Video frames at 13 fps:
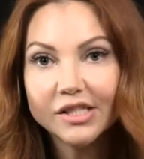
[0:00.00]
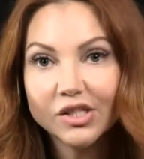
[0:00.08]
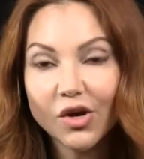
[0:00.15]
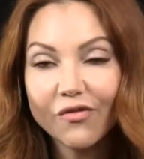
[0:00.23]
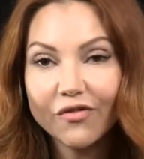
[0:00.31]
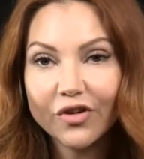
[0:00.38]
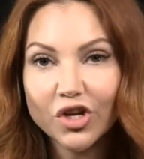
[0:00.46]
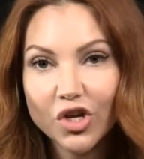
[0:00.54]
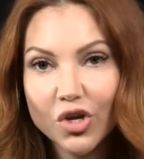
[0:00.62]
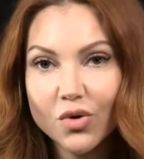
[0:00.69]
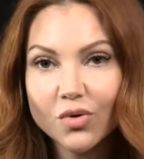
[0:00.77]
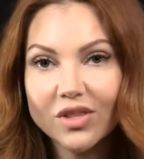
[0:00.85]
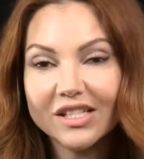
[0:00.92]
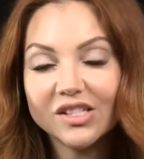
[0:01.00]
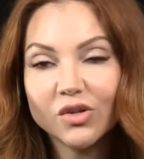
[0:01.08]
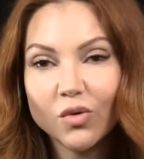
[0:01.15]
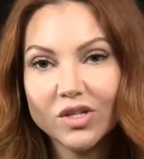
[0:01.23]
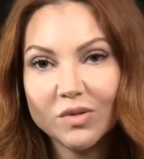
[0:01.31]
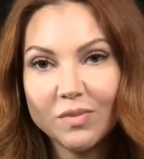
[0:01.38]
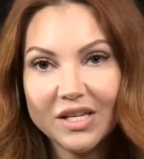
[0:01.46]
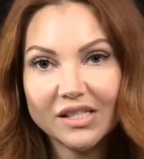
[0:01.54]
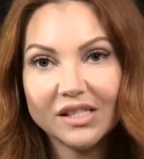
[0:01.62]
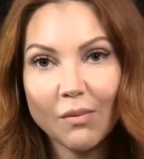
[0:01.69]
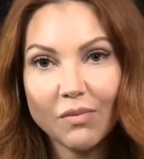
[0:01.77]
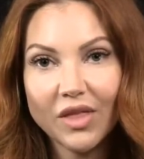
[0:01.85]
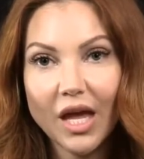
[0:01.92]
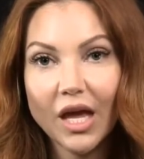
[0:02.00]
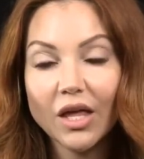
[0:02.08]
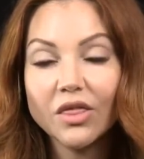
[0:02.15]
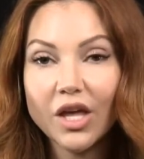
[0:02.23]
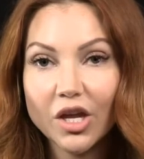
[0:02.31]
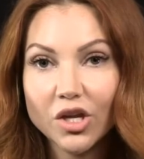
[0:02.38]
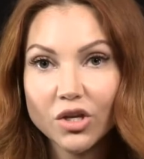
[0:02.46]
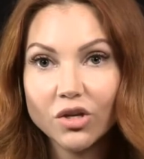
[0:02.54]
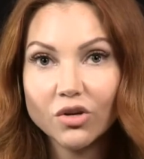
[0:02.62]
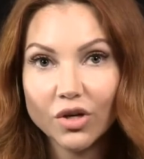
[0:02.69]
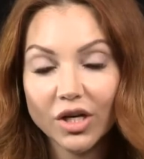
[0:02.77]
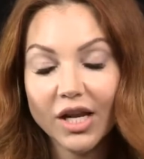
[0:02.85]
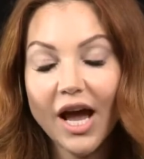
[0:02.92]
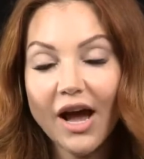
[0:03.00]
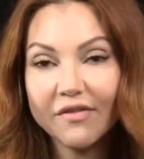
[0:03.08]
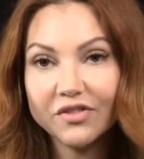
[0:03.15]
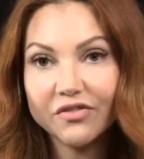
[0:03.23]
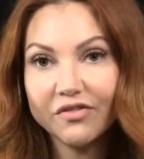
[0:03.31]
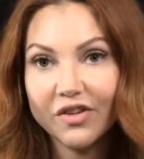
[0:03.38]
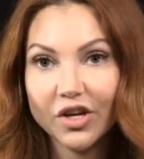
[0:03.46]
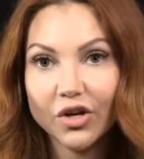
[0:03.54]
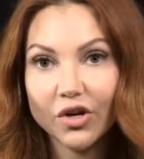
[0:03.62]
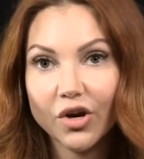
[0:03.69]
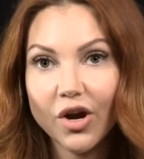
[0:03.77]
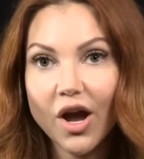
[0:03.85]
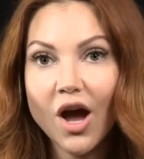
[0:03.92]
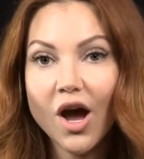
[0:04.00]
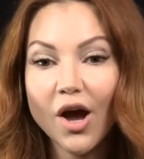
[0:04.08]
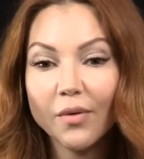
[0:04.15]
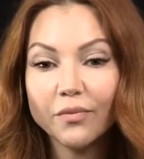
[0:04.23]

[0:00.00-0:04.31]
So for you, that's going to be something that you're going to have to figure